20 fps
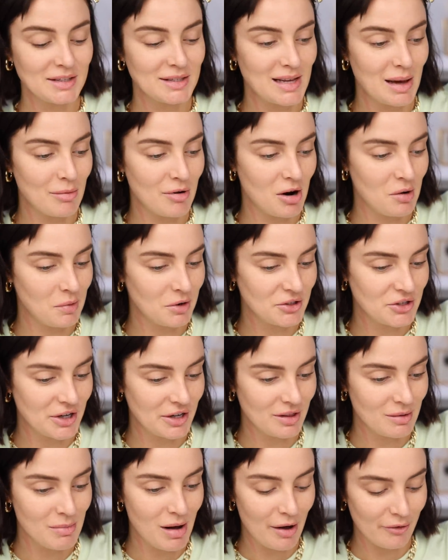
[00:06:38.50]
and Seba are
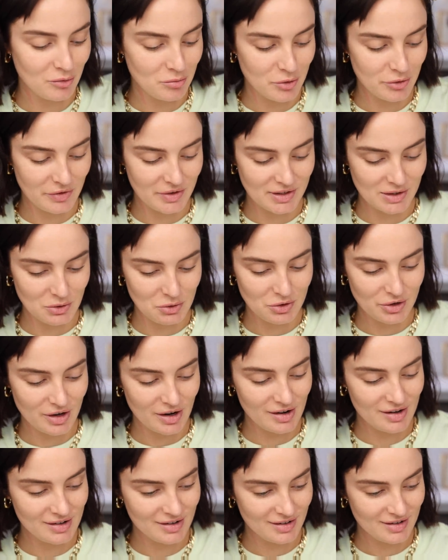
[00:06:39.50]
watching the Marvel movies in order.